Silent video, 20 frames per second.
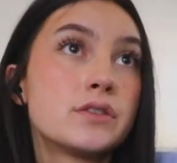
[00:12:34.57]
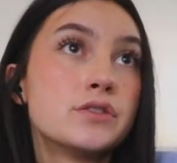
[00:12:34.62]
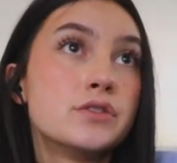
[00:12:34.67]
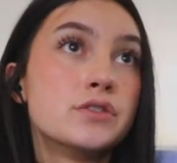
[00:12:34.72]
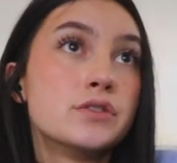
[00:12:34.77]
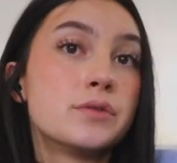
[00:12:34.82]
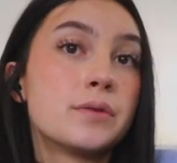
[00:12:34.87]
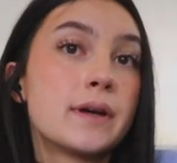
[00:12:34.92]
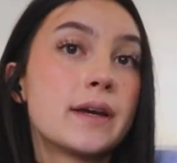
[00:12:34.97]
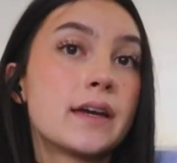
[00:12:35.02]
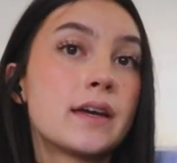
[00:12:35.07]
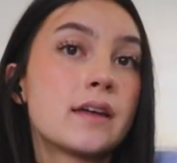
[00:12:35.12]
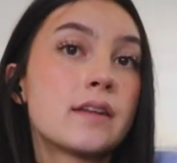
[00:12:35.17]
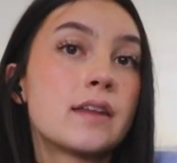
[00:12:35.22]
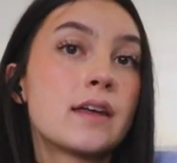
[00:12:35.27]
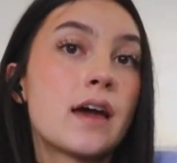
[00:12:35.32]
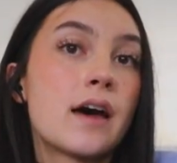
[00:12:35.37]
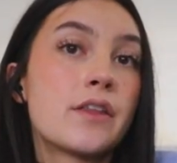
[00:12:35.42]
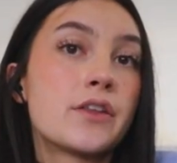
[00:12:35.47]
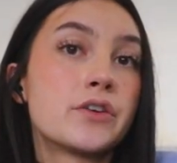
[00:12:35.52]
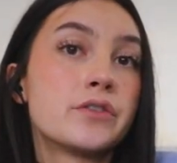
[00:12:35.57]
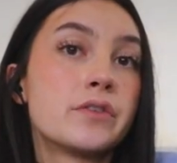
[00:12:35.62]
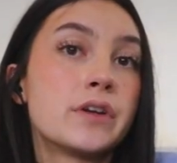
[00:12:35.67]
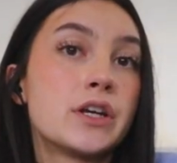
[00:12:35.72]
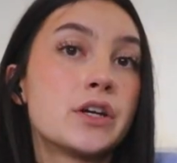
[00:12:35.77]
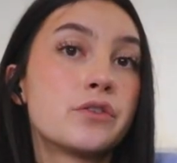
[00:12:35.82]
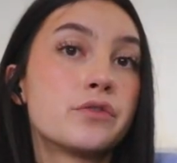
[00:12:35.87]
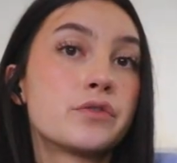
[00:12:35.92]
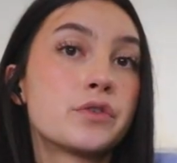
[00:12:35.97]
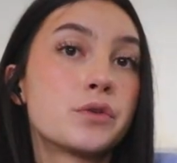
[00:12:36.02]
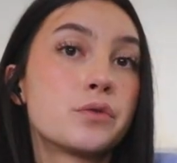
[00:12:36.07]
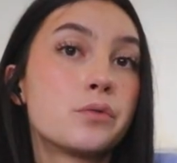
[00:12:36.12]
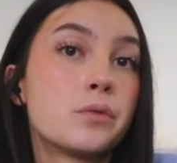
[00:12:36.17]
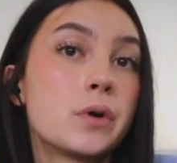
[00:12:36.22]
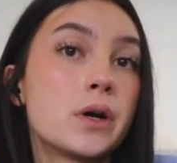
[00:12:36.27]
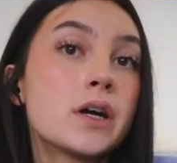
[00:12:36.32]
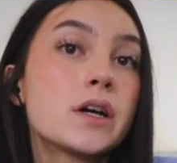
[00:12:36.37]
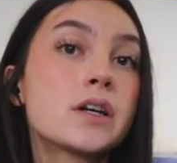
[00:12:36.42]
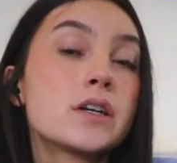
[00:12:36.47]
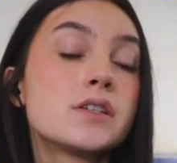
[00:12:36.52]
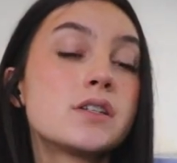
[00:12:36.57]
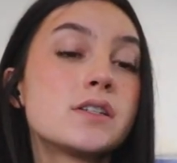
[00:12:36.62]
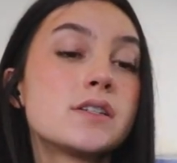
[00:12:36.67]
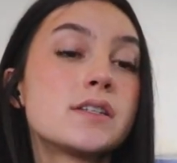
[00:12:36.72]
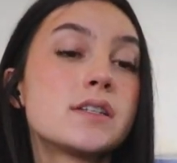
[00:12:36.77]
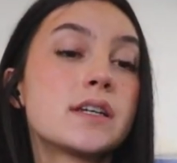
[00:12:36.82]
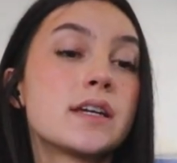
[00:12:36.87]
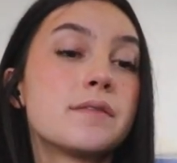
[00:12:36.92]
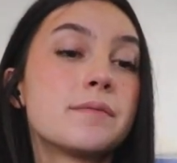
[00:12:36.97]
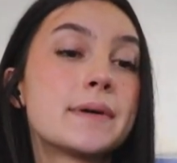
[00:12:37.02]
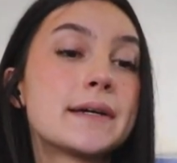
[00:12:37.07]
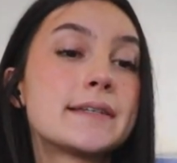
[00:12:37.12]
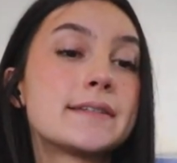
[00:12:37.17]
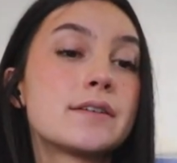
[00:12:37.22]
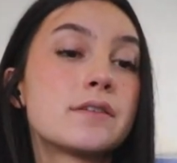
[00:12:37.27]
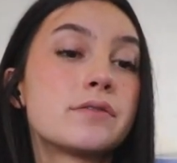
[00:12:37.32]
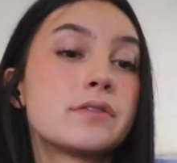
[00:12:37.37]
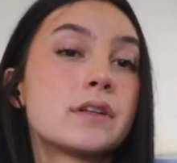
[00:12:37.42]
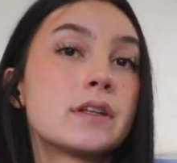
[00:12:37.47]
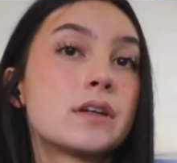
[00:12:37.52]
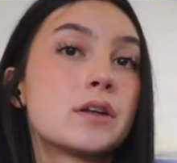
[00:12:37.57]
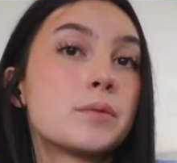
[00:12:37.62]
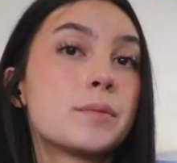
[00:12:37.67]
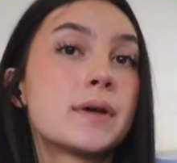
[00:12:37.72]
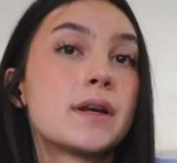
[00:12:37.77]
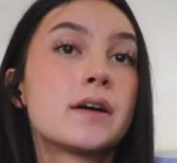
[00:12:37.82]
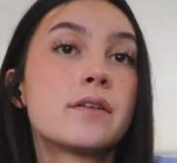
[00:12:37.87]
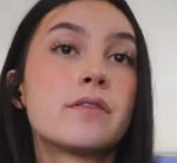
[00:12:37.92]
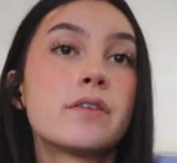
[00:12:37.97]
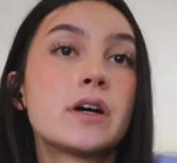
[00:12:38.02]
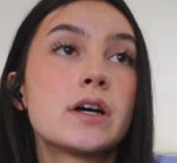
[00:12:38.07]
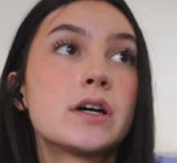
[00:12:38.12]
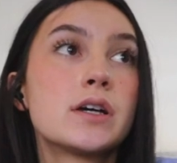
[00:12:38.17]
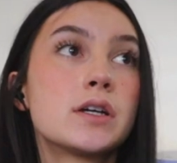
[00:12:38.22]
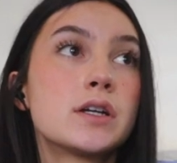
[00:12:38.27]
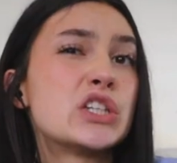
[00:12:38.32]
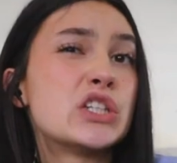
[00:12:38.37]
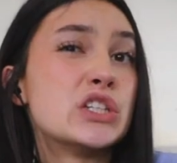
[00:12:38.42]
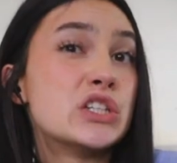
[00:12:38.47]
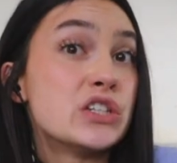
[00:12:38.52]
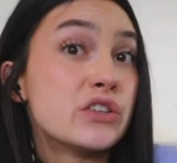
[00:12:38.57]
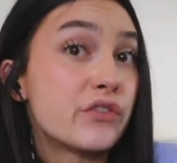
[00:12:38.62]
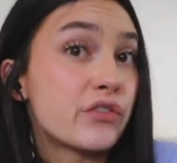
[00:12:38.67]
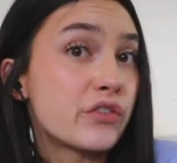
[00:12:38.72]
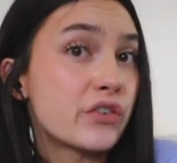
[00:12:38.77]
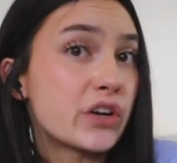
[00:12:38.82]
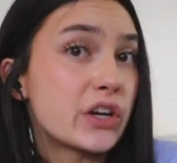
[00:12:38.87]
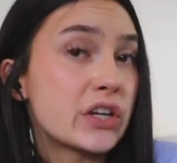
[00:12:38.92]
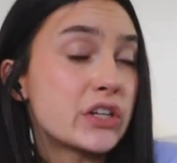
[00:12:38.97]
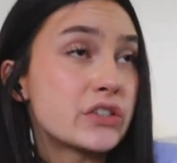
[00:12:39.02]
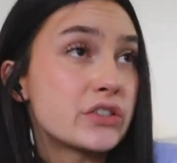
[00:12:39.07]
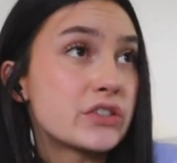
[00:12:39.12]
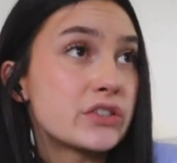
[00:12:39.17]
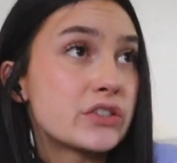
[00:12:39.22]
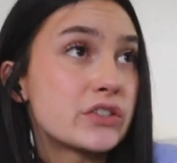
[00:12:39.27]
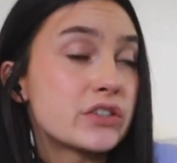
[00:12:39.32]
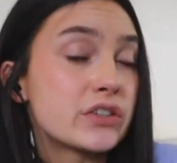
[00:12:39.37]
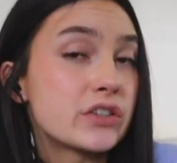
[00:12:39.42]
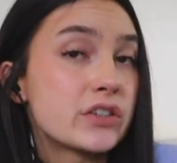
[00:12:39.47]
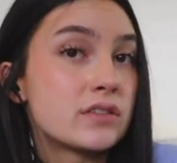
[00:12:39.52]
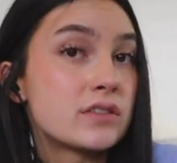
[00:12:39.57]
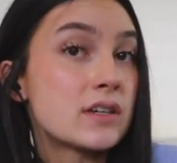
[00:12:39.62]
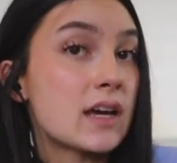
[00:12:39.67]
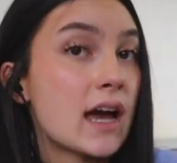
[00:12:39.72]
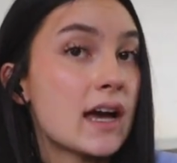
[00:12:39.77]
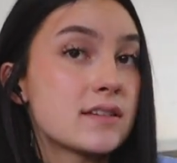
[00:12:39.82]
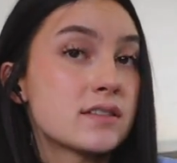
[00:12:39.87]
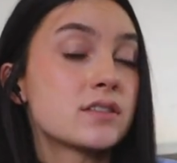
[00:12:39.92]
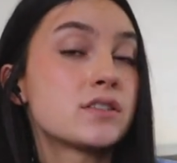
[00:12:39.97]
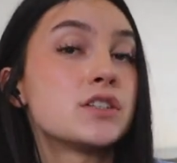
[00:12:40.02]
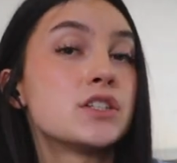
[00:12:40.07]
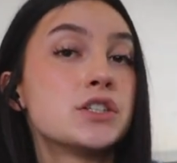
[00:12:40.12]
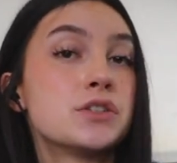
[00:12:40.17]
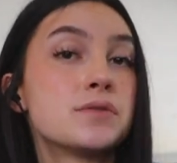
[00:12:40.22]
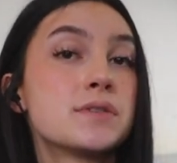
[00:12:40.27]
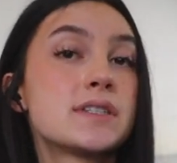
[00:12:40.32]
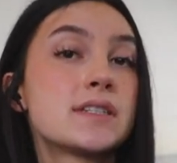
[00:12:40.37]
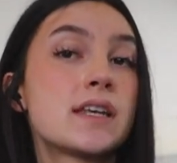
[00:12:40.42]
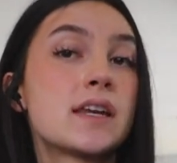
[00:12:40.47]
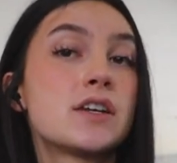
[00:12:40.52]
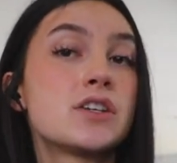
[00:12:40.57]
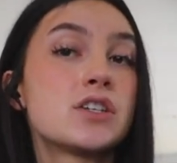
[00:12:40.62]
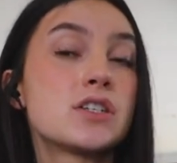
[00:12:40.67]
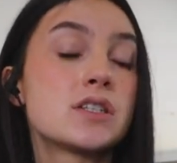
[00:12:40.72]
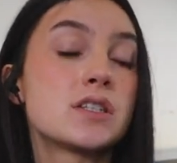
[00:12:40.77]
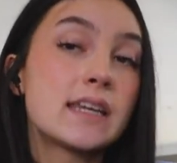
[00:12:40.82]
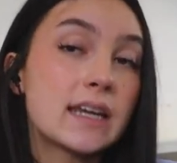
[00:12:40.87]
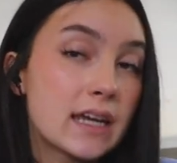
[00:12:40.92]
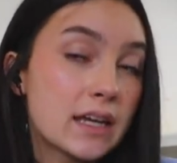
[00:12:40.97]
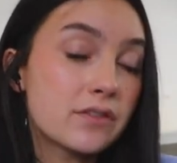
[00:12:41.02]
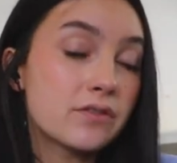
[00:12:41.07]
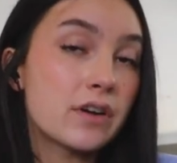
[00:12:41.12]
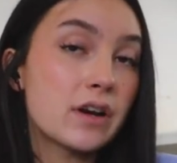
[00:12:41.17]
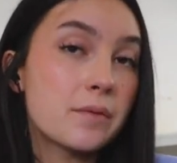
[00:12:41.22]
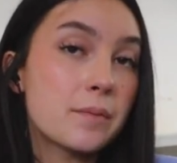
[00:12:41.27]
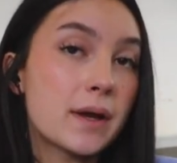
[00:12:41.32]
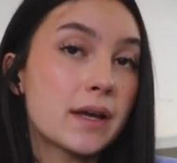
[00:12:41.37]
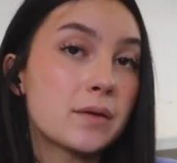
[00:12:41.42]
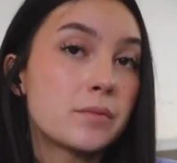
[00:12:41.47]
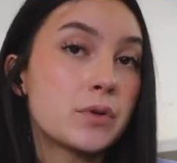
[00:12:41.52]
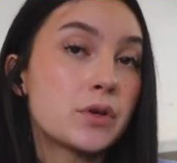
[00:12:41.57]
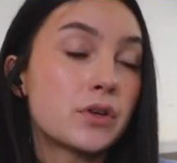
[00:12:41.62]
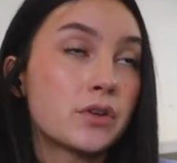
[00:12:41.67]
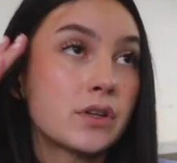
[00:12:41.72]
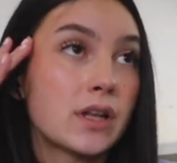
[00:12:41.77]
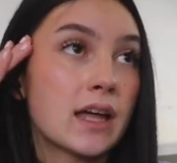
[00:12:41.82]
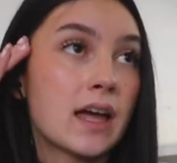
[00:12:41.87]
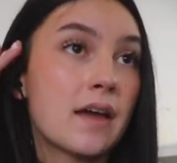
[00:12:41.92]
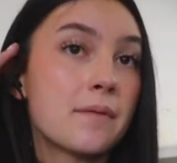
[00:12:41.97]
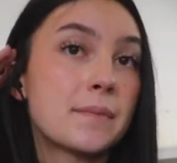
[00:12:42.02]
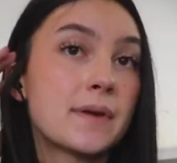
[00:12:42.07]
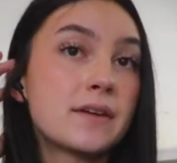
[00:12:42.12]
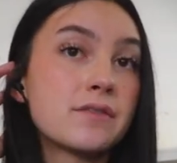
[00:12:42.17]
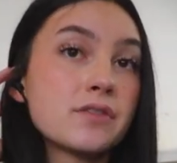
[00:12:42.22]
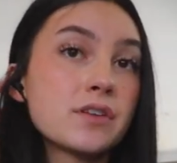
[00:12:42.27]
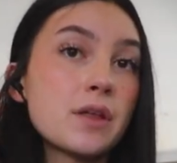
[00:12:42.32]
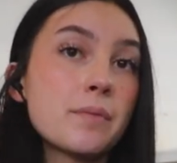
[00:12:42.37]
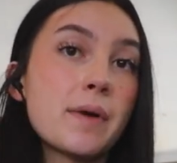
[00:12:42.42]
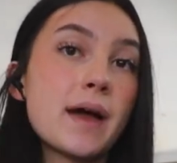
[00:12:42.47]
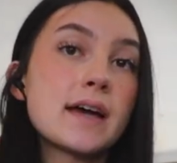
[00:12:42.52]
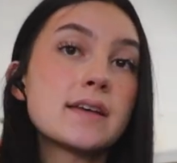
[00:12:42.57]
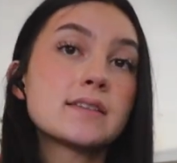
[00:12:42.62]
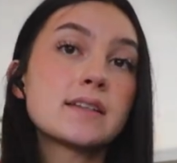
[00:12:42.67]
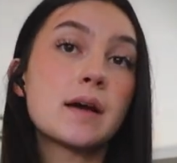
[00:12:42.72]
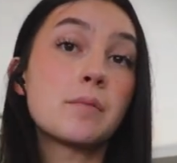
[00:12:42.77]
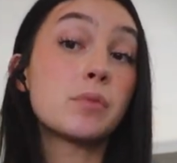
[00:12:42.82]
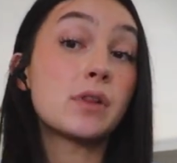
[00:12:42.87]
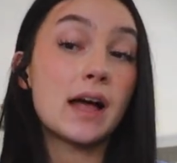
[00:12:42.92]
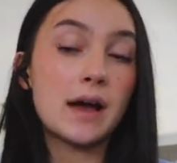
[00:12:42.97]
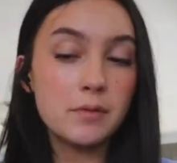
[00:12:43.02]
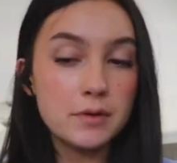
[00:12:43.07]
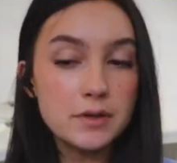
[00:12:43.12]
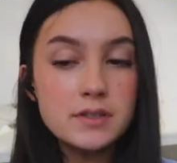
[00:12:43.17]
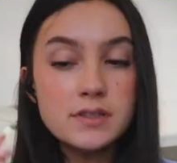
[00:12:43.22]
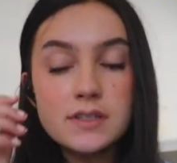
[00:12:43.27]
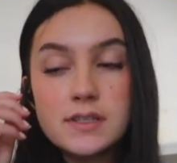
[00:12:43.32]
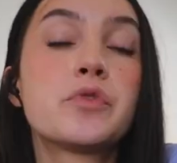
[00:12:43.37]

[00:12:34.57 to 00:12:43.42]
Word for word: doing the other video for work, just to give myself a little bit of a different task to do instead of just sitting in front of my computer like I've been for the past couple hours.